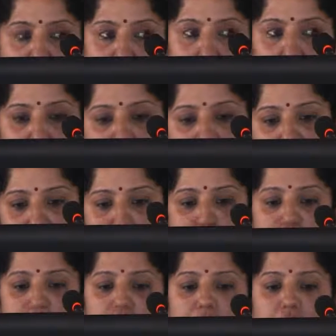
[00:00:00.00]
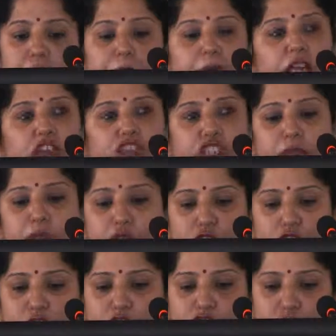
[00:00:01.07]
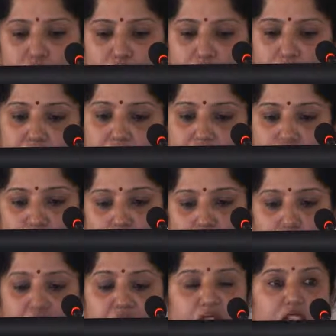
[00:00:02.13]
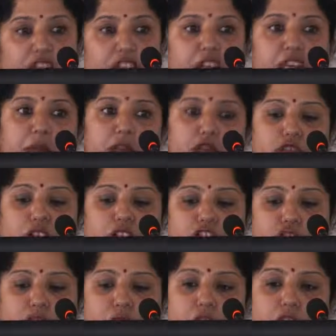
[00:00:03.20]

Then you have DNA repair gene mutation, which repair the DNA mutation,